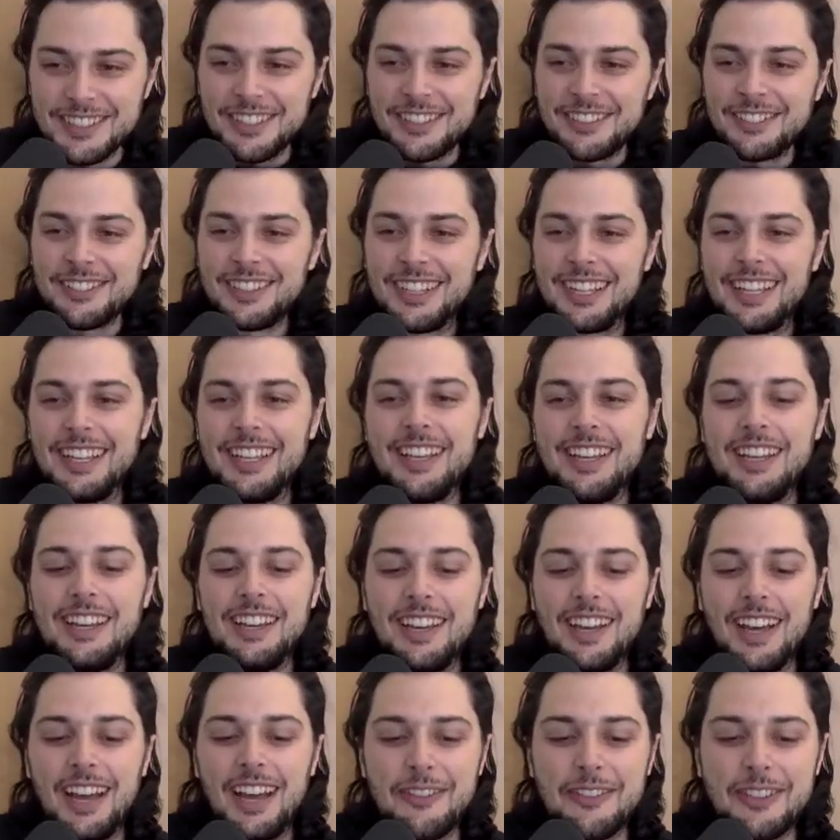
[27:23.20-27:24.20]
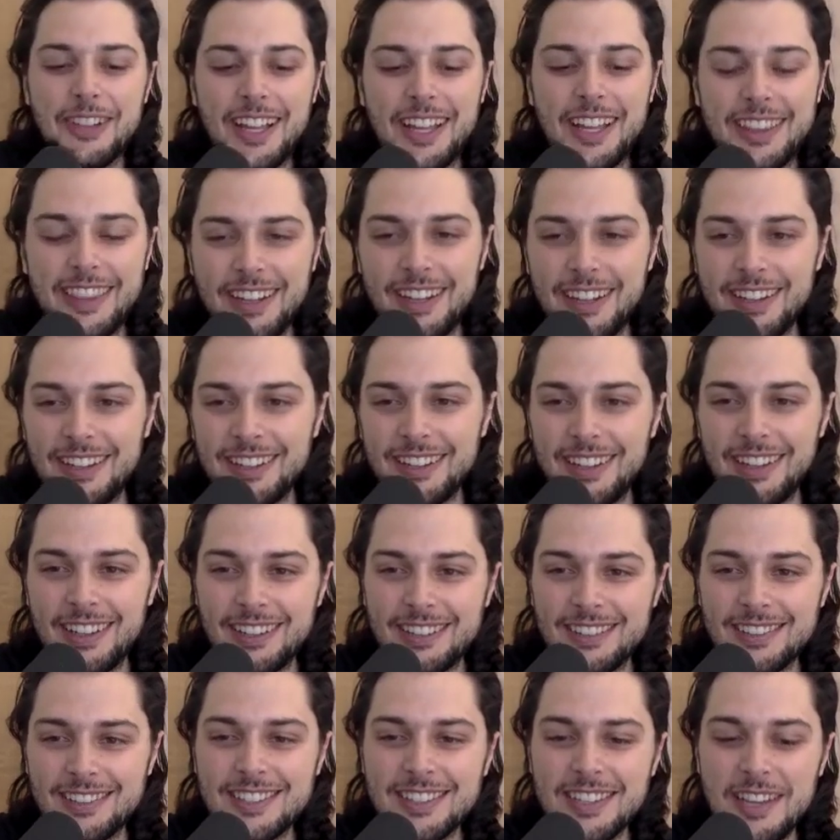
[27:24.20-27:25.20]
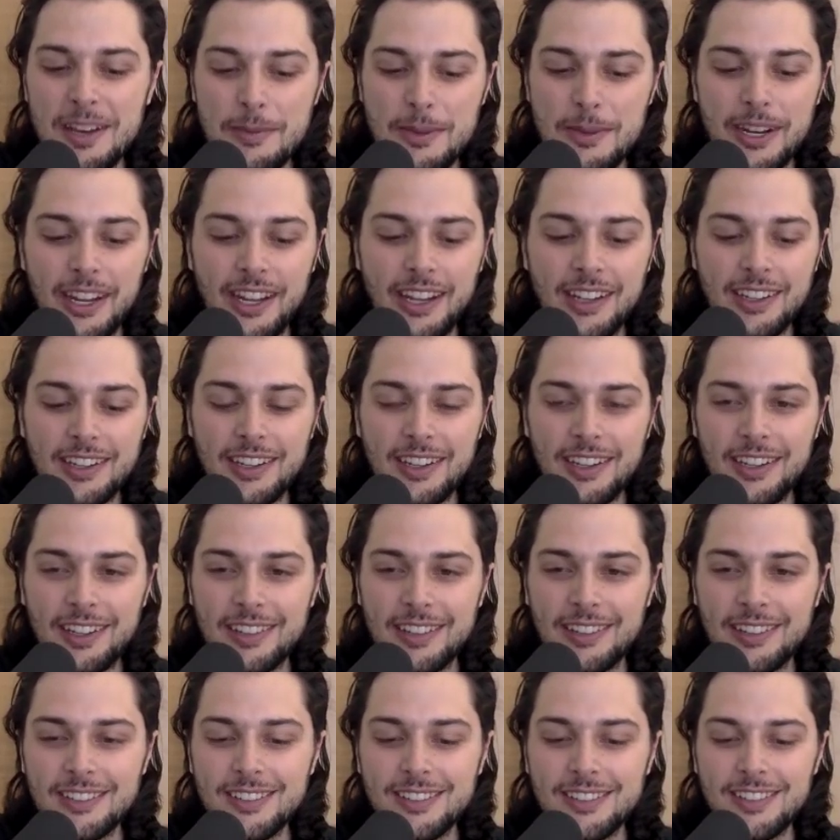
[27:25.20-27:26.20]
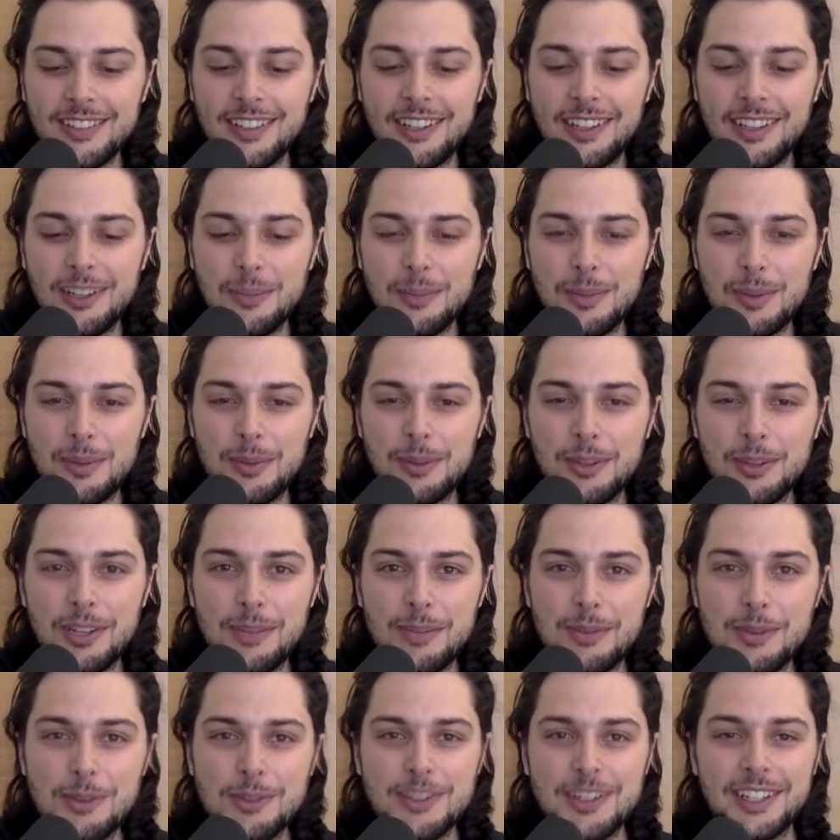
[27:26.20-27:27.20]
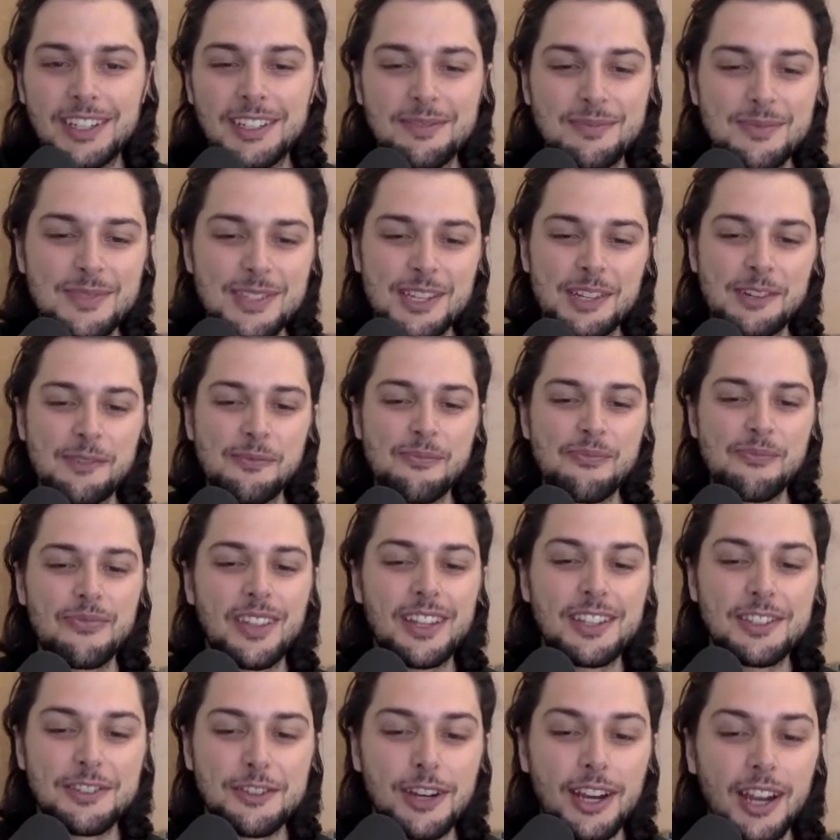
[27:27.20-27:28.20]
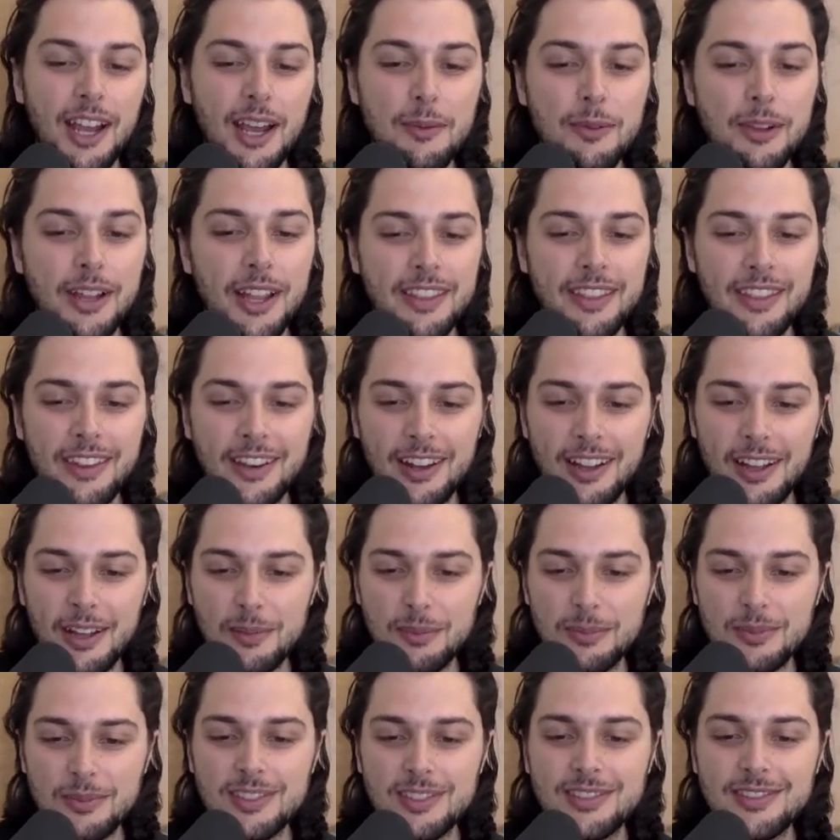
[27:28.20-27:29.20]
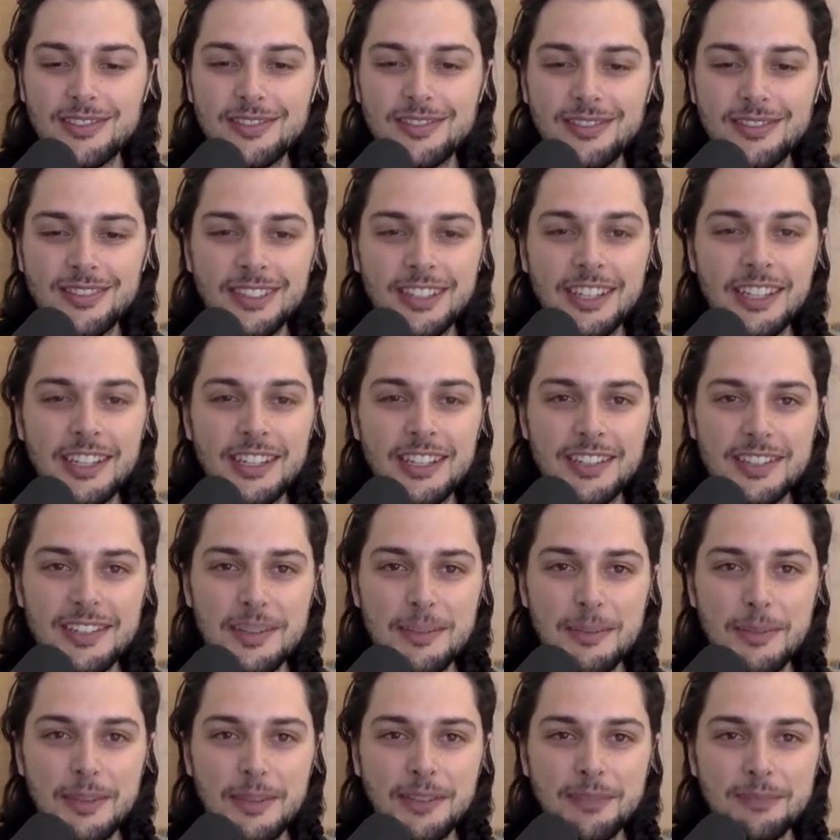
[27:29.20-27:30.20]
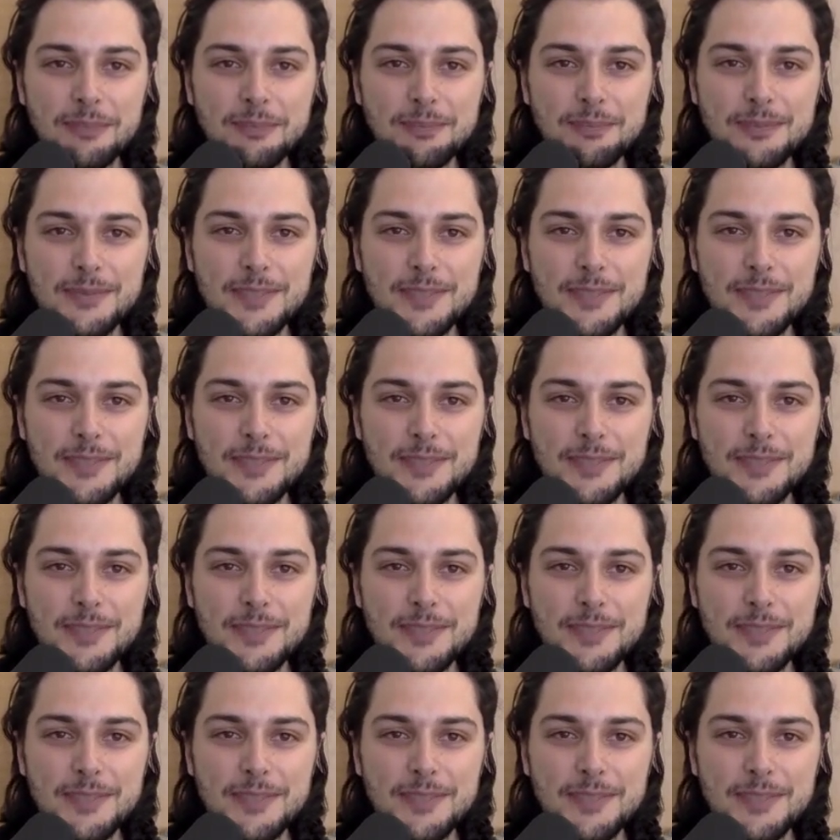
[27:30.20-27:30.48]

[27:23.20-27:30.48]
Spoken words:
So I'm glad that it's come in handy, and I hope people keep using it. So that's great. I'm glad that it helped lead to something.